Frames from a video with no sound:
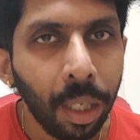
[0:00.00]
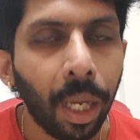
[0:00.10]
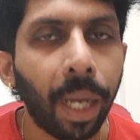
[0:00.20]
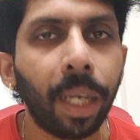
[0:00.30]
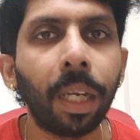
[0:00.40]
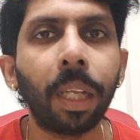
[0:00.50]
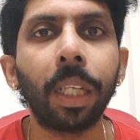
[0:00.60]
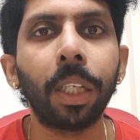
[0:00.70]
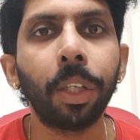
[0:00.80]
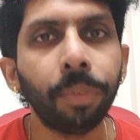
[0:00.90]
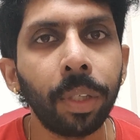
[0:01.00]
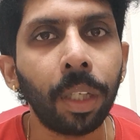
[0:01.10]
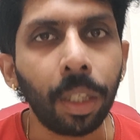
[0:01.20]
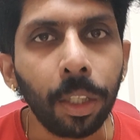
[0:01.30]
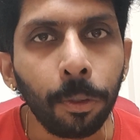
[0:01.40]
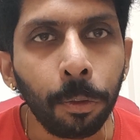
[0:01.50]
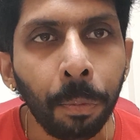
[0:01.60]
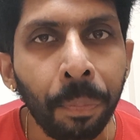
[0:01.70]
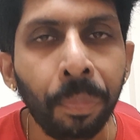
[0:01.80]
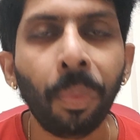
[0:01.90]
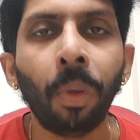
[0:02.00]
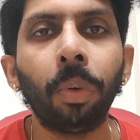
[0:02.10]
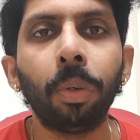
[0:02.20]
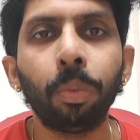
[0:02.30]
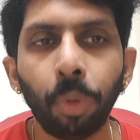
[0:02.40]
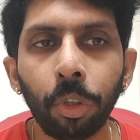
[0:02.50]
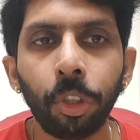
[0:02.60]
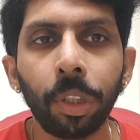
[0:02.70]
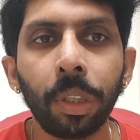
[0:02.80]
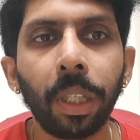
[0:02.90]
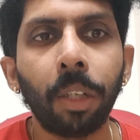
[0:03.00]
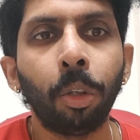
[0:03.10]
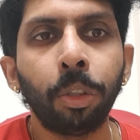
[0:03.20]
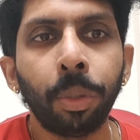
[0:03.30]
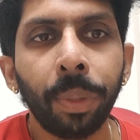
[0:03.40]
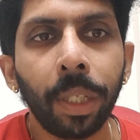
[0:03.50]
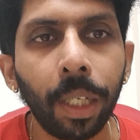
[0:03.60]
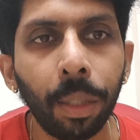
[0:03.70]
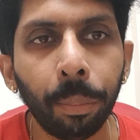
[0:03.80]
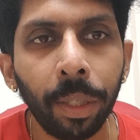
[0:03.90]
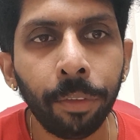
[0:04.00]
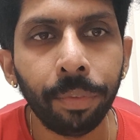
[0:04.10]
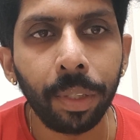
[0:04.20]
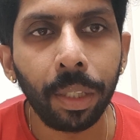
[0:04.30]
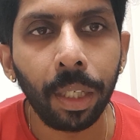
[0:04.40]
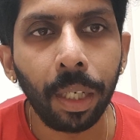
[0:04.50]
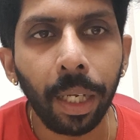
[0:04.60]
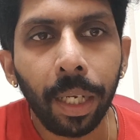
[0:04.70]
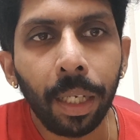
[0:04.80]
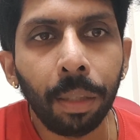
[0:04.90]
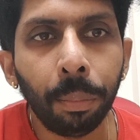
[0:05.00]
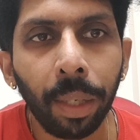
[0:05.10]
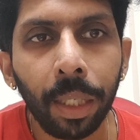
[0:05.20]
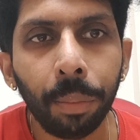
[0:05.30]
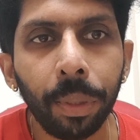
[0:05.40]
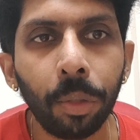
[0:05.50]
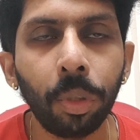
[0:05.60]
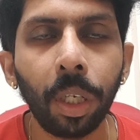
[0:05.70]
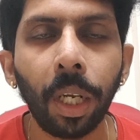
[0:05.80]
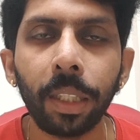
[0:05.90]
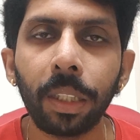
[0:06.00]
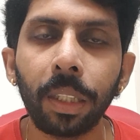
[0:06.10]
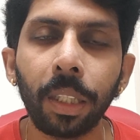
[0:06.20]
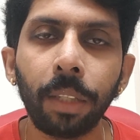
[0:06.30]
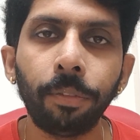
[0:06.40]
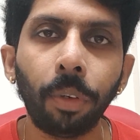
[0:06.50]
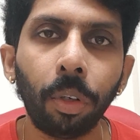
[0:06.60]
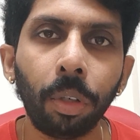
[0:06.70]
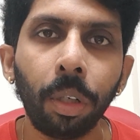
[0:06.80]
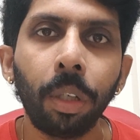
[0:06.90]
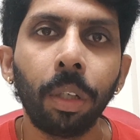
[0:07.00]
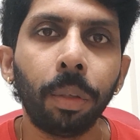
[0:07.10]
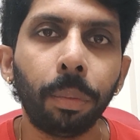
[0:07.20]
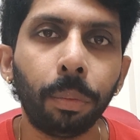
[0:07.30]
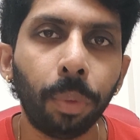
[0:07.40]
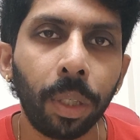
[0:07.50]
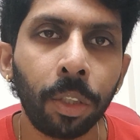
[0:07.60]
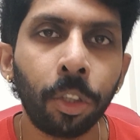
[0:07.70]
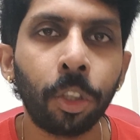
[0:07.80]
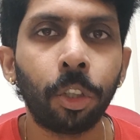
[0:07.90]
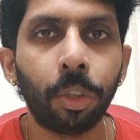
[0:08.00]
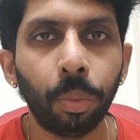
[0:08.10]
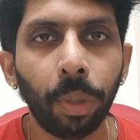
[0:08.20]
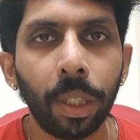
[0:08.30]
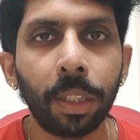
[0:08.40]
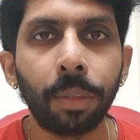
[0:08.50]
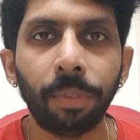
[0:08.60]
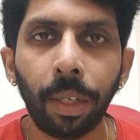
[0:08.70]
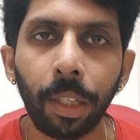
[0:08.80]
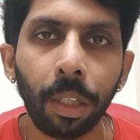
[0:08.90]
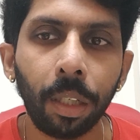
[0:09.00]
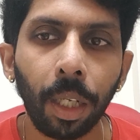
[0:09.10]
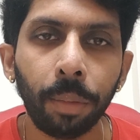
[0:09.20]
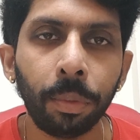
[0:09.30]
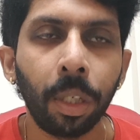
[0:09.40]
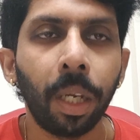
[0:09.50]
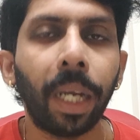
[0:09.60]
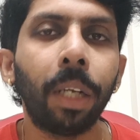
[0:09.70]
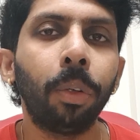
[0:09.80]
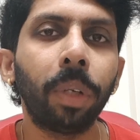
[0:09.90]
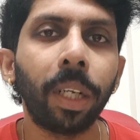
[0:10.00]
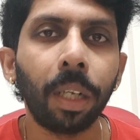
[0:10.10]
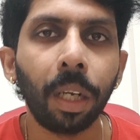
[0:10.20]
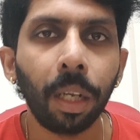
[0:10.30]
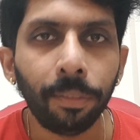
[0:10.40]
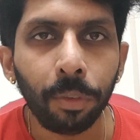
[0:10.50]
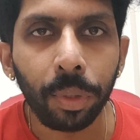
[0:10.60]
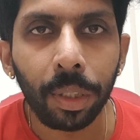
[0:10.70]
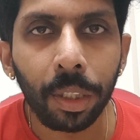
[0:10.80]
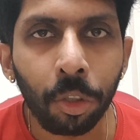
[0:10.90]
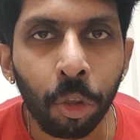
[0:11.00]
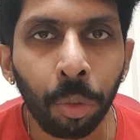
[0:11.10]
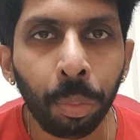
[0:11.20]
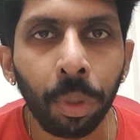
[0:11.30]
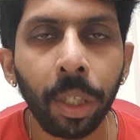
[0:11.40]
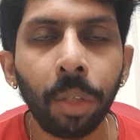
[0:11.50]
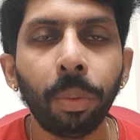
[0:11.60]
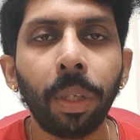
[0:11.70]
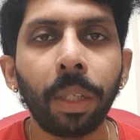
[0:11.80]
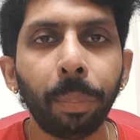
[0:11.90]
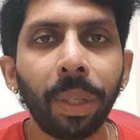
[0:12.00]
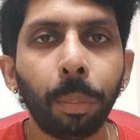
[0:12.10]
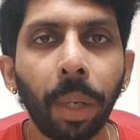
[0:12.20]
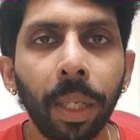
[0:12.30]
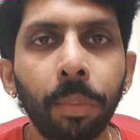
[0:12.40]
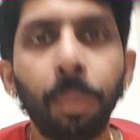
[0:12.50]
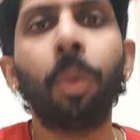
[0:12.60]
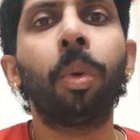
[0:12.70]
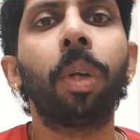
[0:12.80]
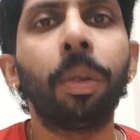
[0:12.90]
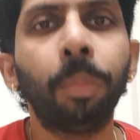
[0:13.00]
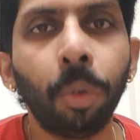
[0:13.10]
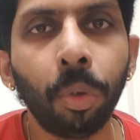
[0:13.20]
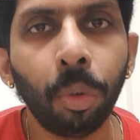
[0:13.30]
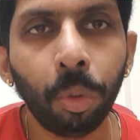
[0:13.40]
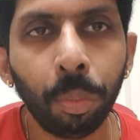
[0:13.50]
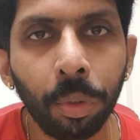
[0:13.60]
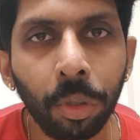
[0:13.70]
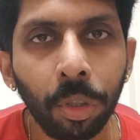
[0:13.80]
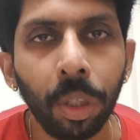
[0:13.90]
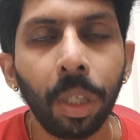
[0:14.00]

and even you who are watching can also be getting benefited and might be utilizing it for once, twice, 500 times, and you get loved with this notebook, and you will be buying more and more notebooks,